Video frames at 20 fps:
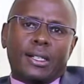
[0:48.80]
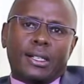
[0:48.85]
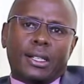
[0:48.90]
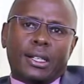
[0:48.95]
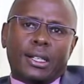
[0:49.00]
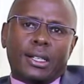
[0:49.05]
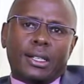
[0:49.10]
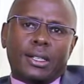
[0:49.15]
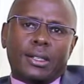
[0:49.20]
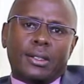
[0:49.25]

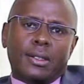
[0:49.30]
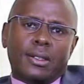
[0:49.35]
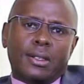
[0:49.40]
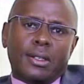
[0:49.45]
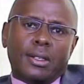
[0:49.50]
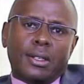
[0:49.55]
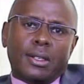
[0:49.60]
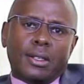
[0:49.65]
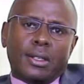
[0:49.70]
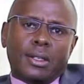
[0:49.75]
a
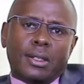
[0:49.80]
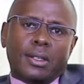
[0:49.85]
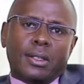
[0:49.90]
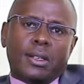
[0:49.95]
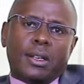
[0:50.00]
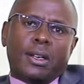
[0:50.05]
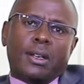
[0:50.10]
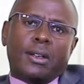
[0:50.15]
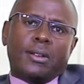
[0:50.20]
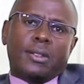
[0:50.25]

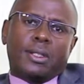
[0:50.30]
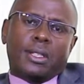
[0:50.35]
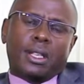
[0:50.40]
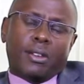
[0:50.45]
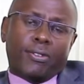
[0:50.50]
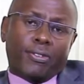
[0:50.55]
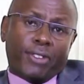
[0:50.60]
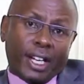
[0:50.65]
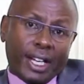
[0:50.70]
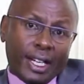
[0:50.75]

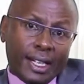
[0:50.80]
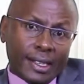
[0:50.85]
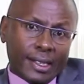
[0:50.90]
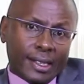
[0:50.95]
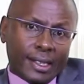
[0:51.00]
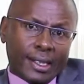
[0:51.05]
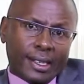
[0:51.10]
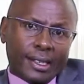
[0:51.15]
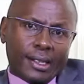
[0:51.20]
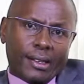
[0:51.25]

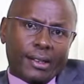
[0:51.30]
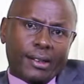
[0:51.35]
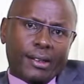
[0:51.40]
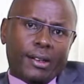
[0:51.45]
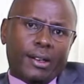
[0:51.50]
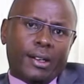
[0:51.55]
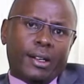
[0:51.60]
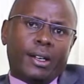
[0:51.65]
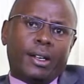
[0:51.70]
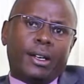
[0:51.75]
self-financing,
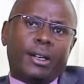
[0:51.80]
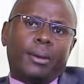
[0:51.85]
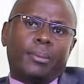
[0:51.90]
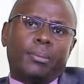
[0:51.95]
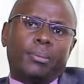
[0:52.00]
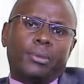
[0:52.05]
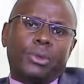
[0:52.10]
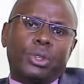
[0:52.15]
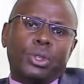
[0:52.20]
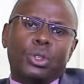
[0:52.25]

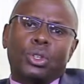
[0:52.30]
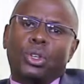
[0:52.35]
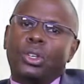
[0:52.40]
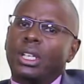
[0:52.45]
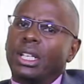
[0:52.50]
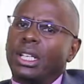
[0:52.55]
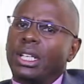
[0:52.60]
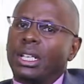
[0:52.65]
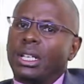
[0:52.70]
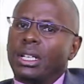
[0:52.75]
you don't
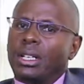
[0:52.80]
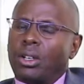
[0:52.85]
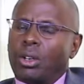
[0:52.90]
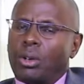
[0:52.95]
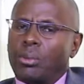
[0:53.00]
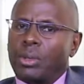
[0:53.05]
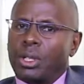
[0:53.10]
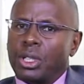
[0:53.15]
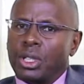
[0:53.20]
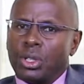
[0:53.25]
need any
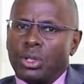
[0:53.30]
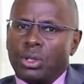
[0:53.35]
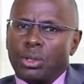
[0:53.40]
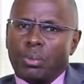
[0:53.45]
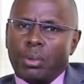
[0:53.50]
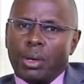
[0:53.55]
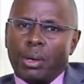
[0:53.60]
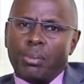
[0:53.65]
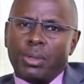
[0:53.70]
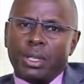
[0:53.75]
documentation. You
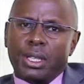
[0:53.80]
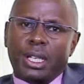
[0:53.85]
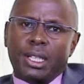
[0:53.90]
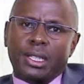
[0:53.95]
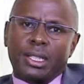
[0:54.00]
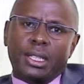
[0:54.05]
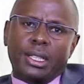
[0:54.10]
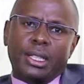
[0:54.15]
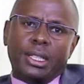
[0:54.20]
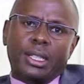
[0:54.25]
probably
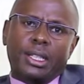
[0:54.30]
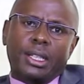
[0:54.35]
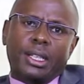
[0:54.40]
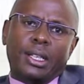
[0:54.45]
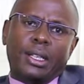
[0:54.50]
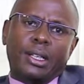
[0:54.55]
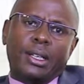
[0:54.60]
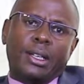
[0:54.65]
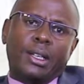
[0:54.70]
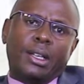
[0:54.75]
just need
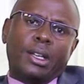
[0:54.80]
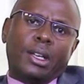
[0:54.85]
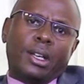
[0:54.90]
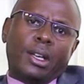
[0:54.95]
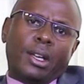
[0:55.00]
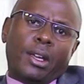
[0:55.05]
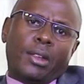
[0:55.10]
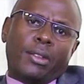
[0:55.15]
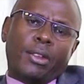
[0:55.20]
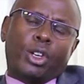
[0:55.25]

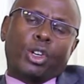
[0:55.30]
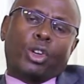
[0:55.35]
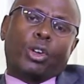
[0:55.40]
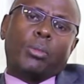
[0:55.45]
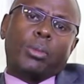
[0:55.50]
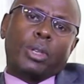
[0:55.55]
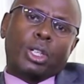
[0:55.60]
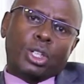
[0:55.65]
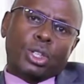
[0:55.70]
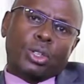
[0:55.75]
the
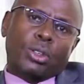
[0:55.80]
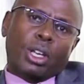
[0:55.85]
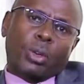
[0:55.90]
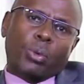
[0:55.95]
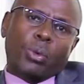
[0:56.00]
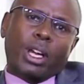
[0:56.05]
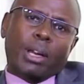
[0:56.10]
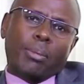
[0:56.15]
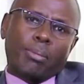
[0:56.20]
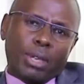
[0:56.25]
documentation that
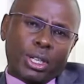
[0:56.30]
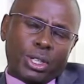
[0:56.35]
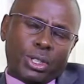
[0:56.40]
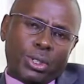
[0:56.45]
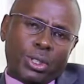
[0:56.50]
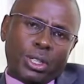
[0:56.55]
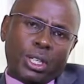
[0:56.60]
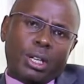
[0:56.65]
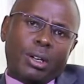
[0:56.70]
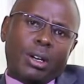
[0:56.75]
we had
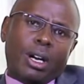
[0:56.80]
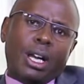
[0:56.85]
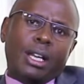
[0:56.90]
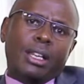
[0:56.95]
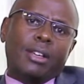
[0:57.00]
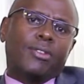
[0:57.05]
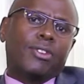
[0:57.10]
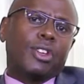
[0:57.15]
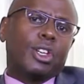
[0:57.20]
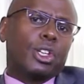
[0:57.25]
mentioned in our
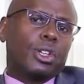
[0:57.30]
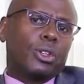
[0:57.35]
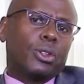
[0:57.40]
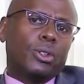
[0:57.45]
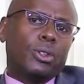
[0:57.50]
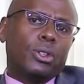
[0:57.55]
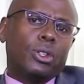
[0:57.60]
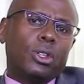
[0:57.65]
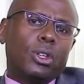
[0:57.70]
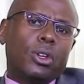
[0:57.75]
earlier video,
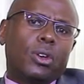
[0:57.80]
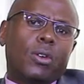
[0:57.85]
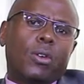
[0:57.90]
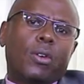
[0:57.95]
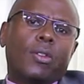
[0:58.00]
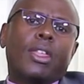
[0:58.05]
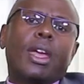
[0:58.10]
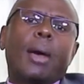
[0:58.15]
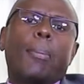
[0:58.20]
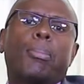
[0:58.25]

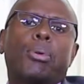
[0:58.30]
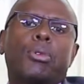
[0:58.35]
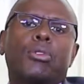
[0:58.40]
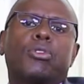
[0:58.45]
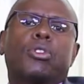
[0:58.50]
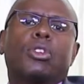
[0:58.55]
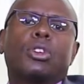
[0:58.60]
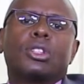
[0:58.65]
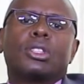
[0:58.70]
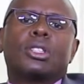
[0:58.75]
the
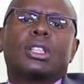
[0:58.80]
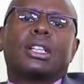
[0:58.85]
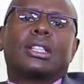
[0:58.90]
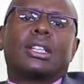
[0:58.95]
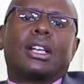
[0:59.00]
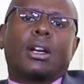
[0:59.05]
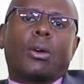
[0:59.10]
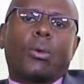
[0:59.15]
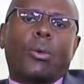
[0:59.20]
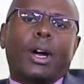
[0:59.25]
approvals that
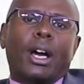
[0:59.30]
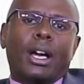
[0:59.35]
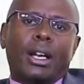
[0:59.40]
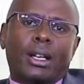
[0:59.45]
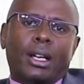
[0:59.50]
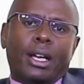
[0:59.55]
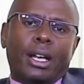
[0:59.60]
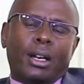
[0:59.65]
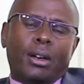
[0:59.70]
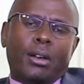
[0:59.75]
are required.
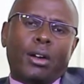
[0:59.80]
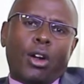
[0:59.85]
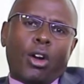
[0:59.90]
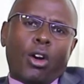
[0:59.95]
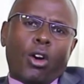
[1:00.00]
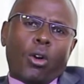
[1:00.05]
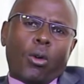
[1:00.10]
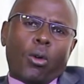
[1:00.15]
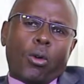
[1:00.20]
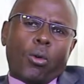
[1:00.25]
And
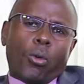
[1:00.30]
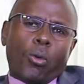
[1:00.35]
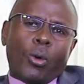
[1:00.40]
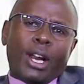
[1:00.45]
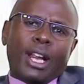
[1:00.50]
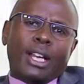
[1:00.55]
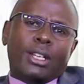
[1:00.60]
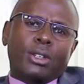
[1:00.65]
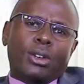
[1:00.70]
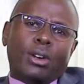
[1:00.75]
when
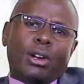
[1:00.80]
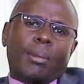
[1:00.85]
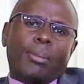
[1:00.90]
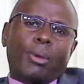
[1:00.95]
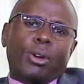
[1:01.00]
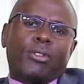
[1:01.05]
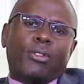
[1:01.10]
I talk about